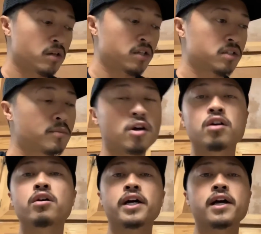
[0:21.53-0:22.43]
Tomorrow,
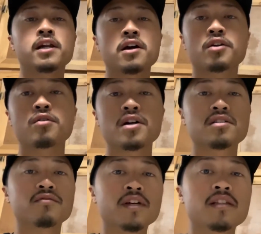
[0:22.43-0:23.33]
I got an autocross
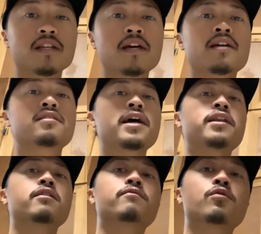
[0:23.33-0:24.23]
event that I signed
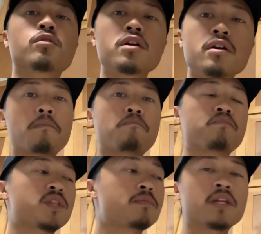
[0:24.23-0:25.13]
up for.
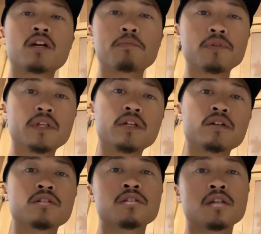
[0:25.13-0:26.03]
It's been a couple of years
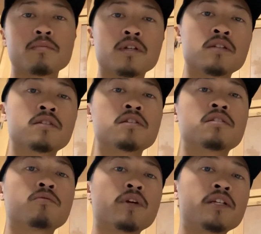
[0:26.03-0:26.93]
since I've been consistent
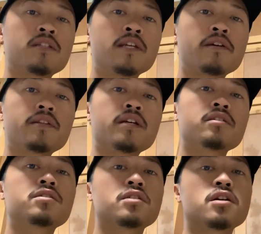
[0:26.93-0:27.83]
racing out there,
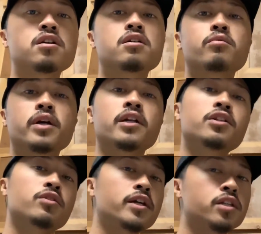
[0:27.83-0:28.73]
so we're gonna
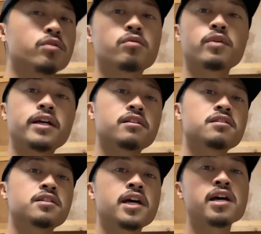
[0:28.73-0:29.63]
try to do it right this
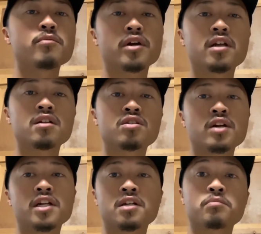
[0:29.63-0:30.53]
time. We're gonna try to
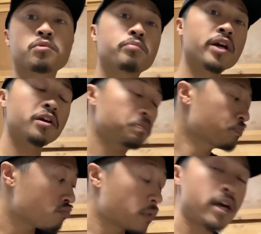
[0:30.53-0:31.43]
come prepared.
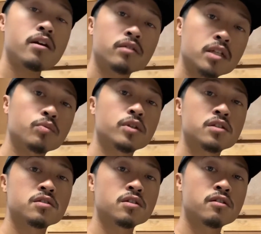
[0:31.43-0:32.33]
Yeah, that's what this
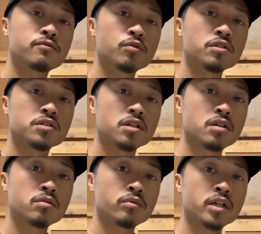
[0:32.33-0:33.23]
is all for. So
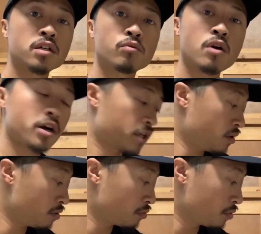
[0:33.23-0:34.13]
we're gonna walk you
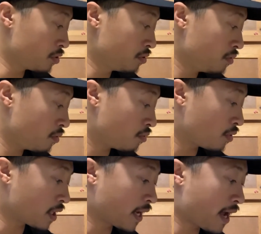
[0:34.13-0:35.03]
through what
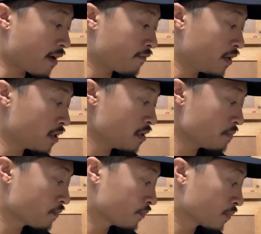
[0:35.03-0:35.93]
I have here,
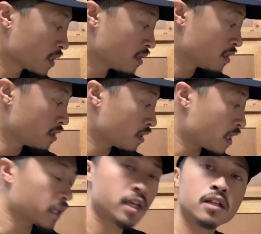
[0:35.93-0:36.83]
kind
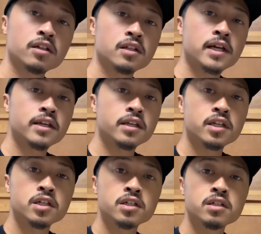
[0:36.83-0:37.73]
of get a little
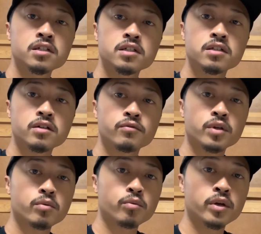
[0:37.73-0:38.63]
idea of what
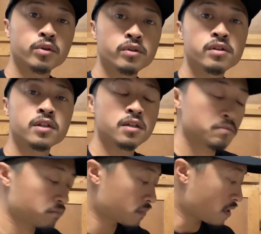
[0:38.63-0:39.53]
we're working with, and
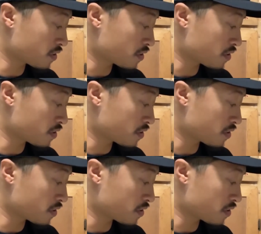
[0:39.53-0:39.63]
also